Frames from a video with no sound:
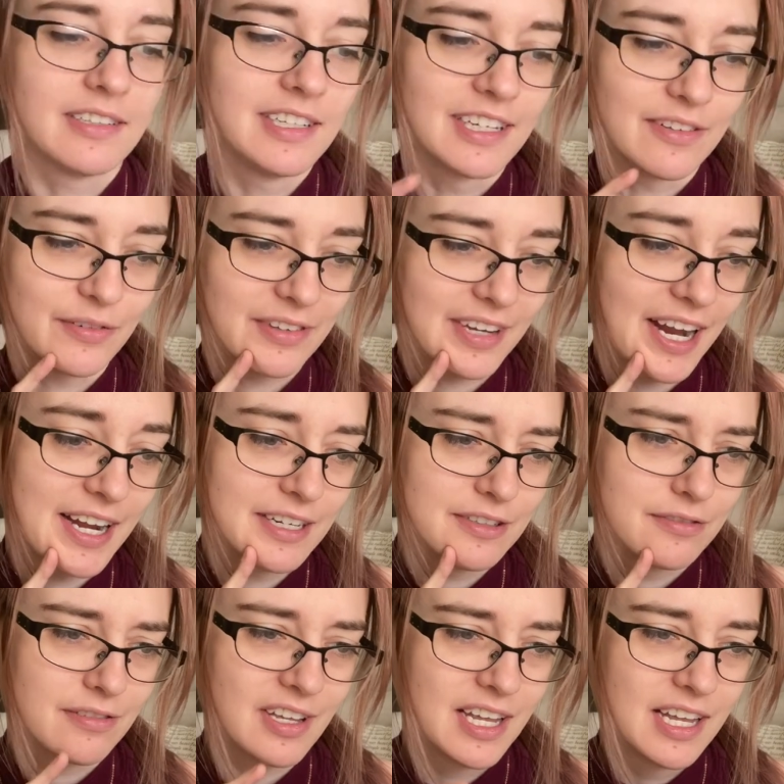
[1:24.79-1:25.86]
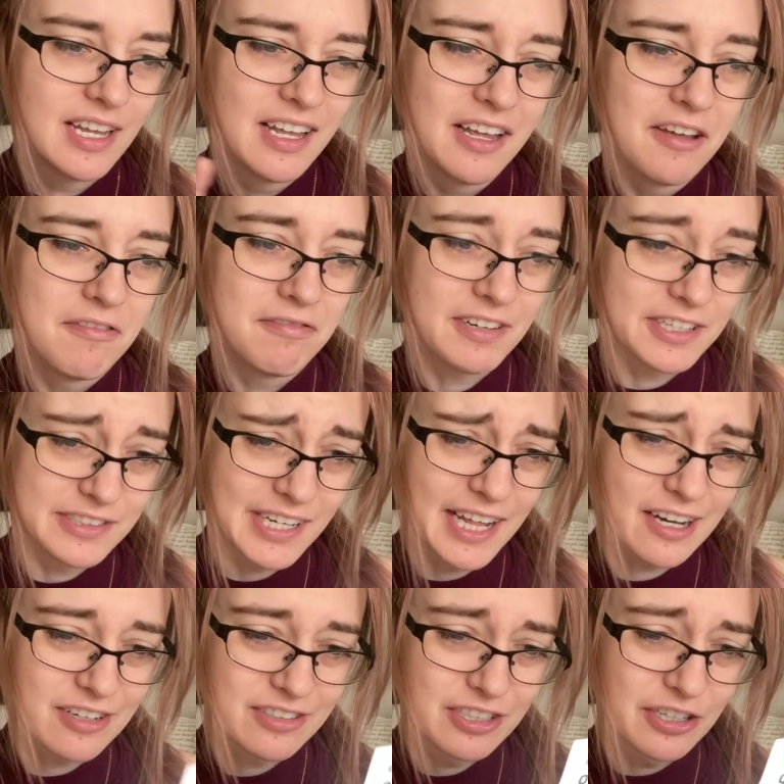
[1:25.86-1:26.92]
and it was kind of figure it
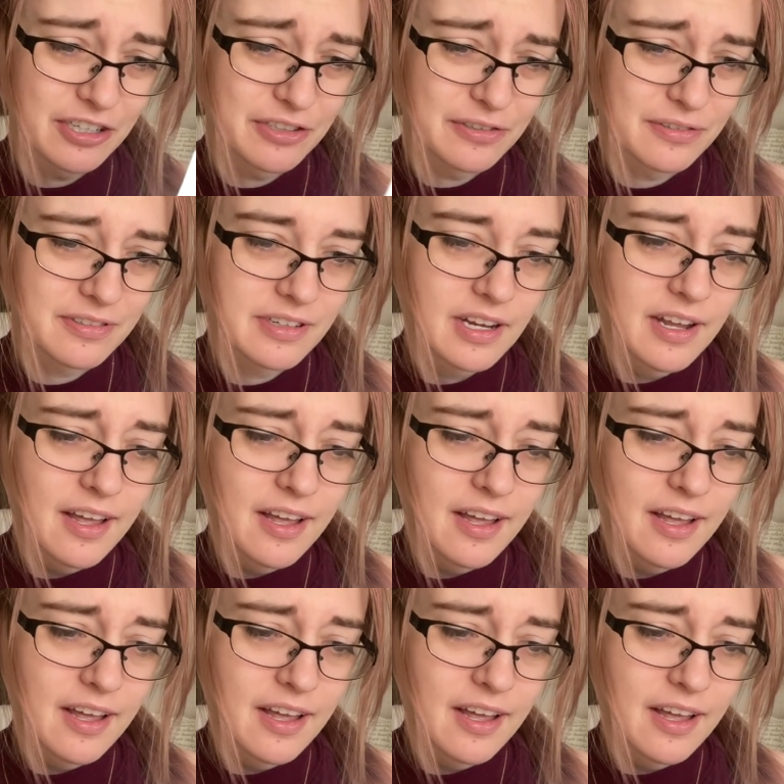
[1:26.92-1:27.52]
out on your own.